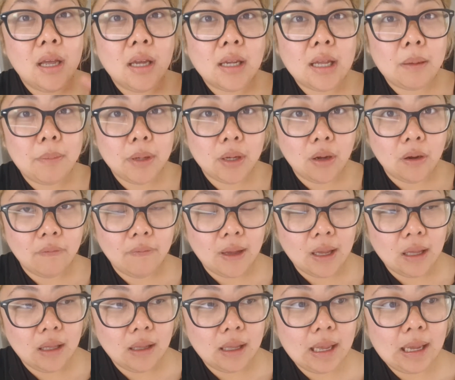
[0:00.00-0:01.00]
coming
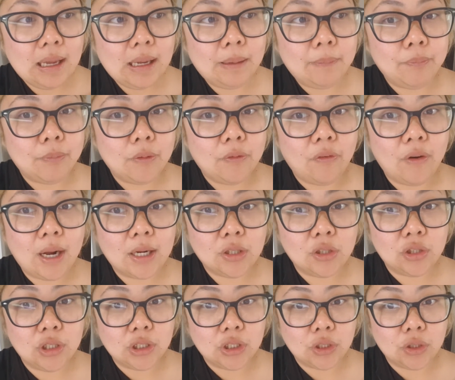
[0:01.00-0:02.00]
over um, for our
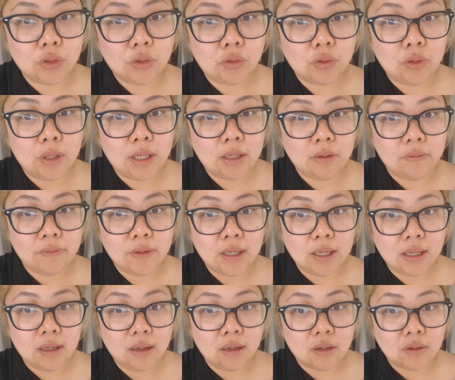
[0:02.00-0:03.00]
traditional end of
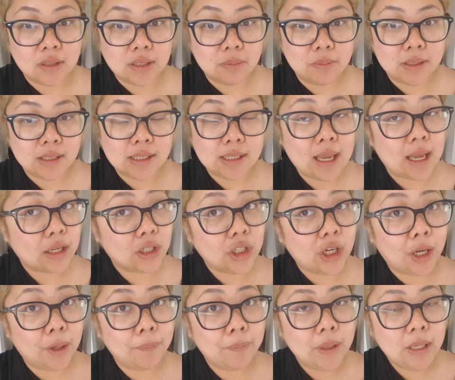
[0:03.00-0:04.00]
year Christmas catch
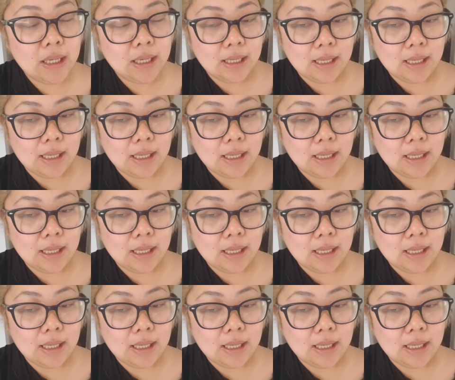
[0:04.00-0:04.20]
up.